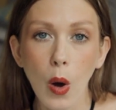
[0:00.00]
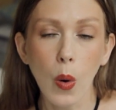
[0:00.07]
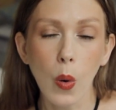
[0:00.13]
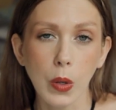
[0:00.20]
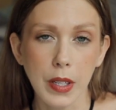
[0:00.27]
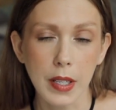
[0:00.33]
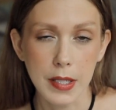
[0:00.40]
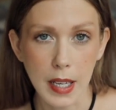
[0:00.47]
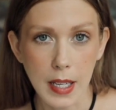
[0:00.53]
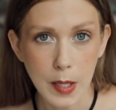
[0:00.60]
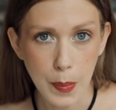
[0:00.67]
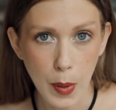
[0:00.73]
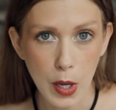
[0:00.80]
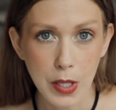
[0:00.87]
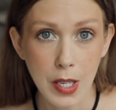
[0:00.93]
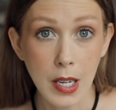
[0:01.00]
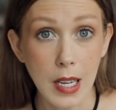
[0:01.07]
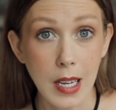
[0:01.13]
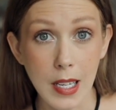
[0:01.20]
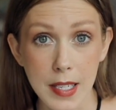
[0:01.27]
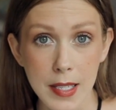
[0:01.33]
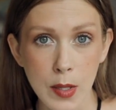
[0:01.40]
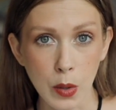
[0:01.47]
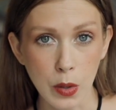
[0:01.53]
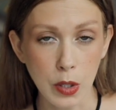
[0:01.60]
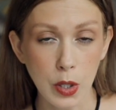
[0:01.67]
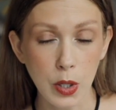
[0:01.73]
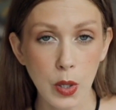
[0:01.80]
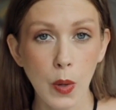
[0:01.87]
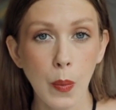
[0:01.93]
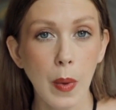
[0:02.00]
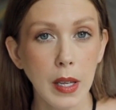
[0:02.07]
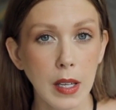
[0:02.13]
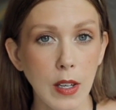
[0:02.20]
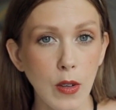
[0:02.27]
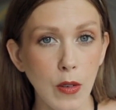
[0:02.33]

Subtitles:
or the salesperson is snotty to you, making